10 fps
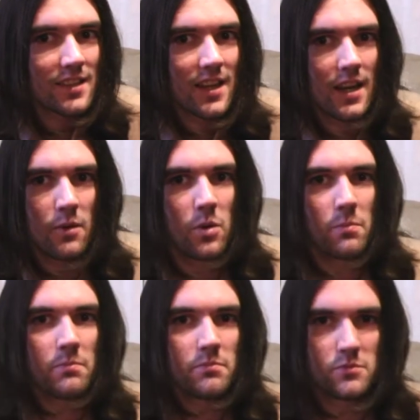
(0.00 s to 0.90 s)
Uh,
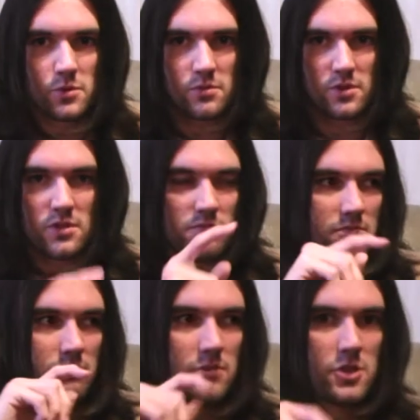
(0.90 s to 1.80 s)
well, just,
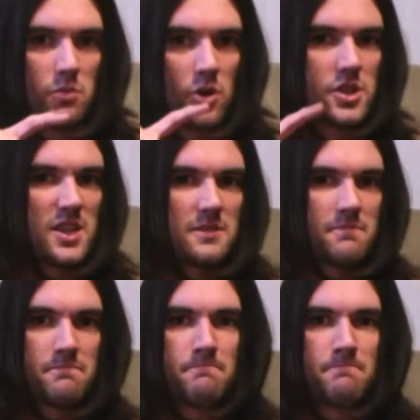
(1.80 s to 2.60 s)
just watch this.